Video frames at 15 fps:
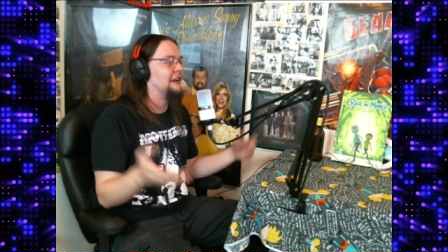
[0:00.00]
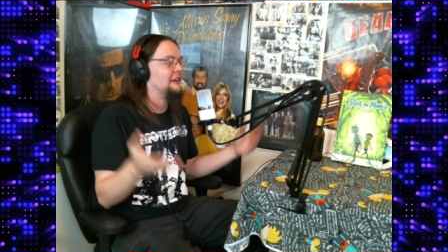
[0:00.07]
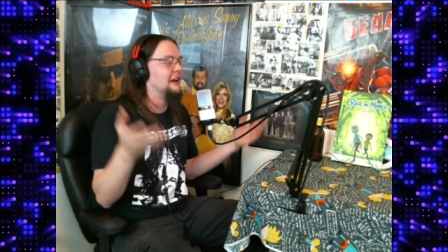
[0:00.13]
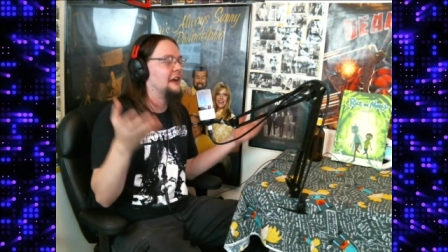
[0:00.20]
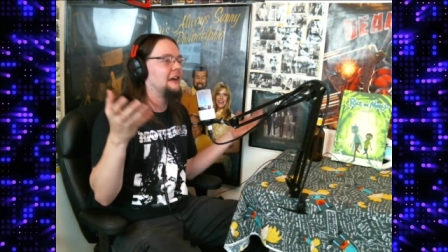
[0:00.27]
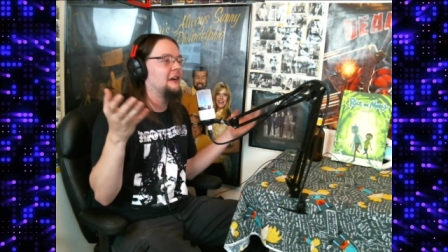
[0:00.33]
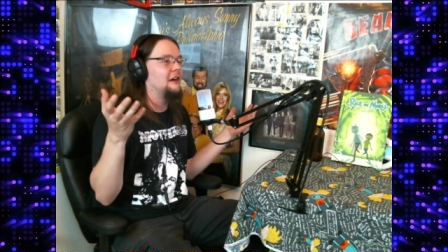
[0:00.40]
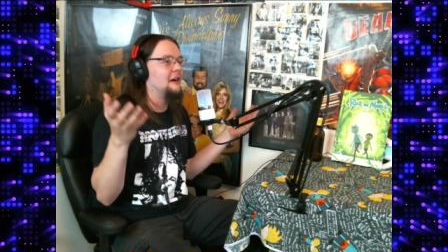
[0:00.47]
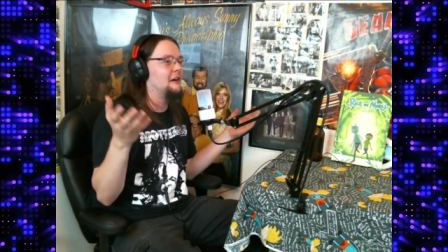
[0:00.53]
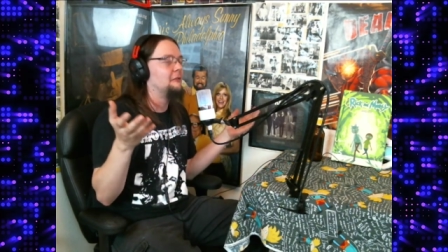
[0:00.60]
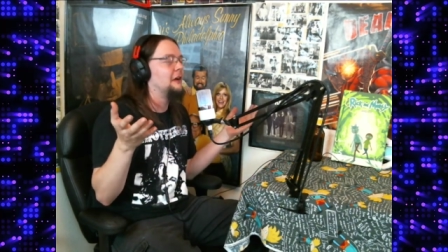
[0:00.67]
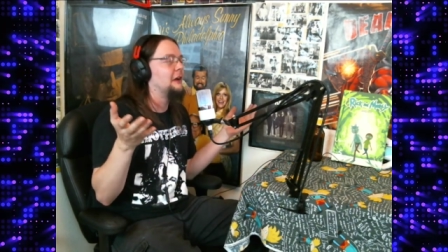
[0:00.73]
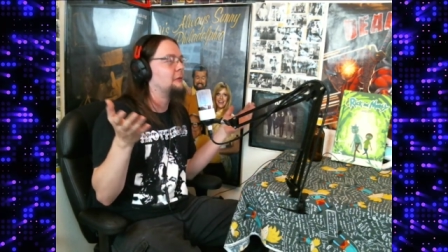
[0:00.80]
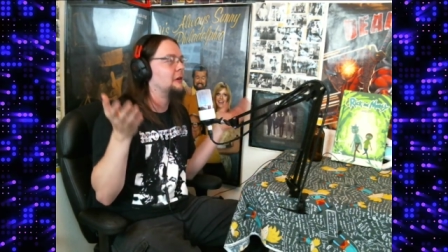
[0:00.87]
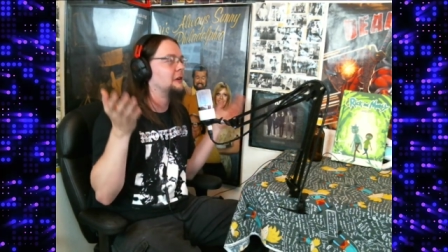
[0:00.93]
like, oh,
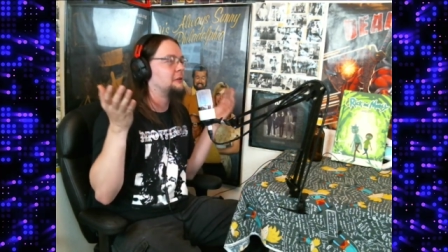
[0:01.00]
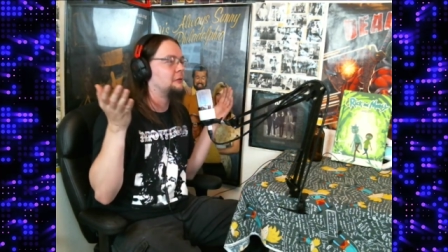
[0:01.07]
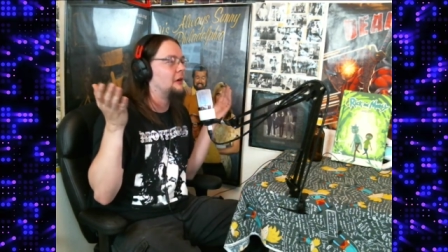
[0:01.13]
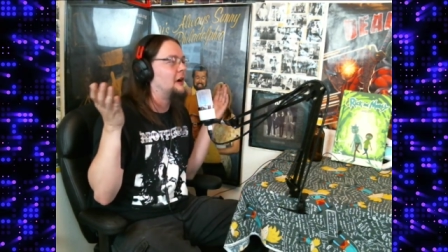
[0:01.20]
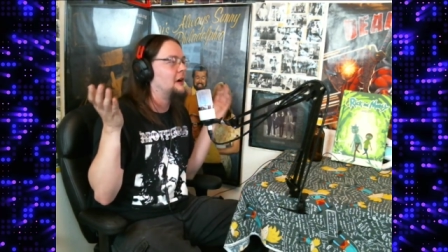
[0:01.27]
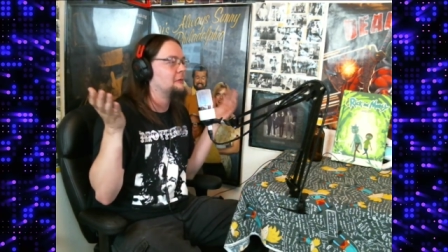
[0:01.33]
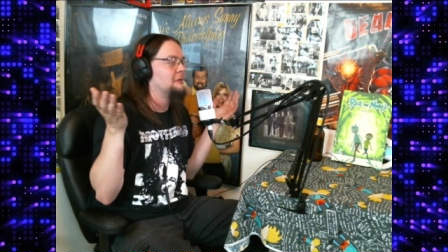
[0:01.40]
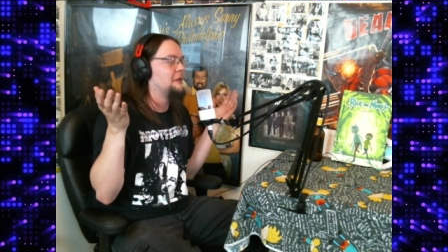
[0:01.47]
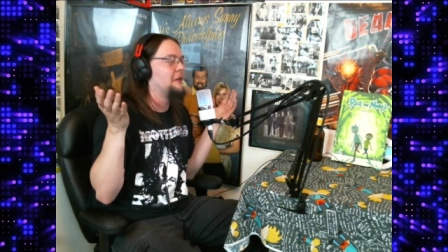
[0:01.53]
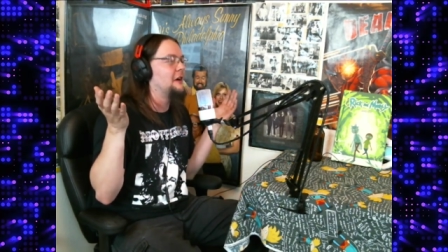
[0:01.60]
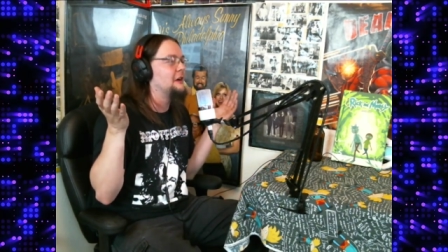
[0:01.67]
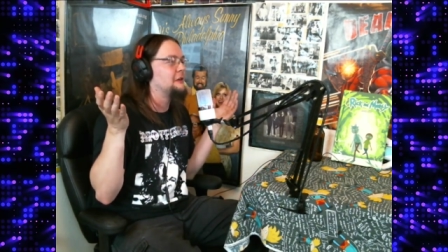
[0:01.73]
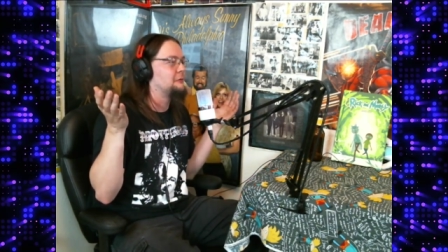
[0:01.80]
like, what's wrong with us?